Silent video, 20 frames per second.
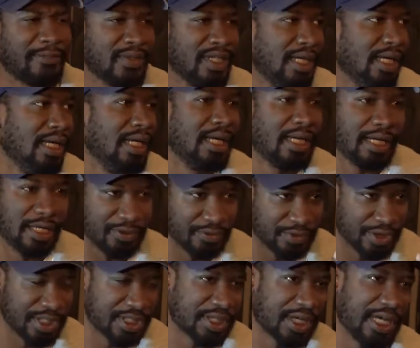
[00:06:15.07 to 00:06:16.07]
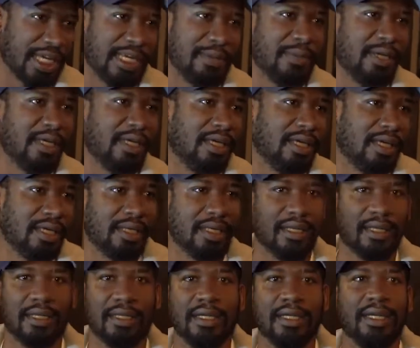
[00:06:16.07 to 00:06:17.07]
Mm-hmm. Henry's came
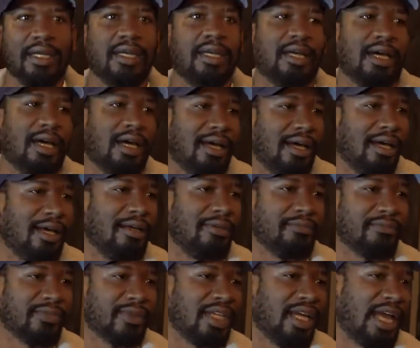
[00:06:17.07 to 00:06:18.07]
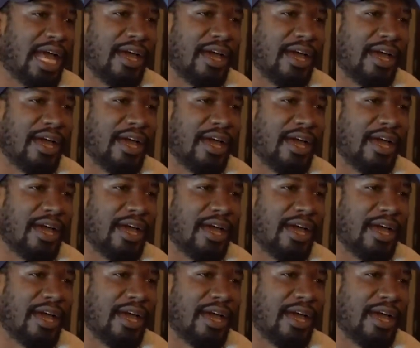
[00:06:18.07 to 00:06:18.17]
in, and uh,